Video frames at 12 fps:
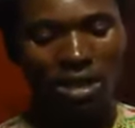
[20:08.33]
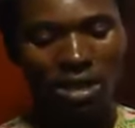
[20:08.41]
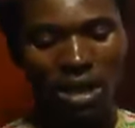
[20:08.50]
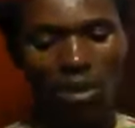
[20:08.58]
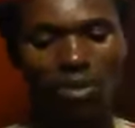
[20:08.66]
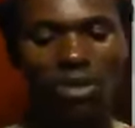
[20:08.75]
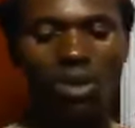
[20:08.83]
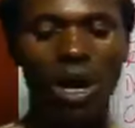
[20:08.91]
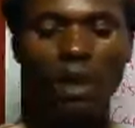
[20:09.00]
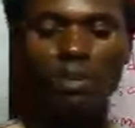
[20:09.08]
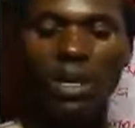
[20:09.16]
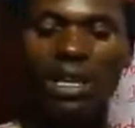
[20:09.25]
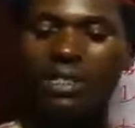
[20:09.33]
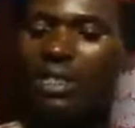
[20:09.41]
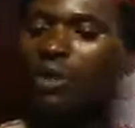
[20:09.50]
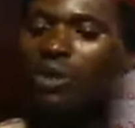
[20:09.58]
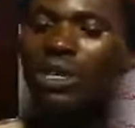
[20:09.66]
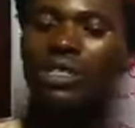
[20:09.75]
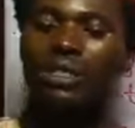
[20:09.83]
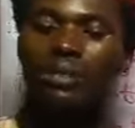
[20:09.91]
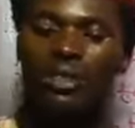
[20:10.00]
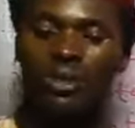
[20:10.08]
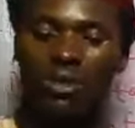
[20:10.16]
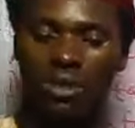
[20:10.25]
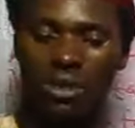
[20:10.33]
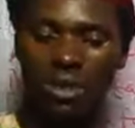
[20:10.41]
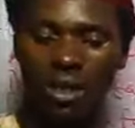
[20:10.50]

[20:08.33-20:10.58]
system with no apparent regulatory measures.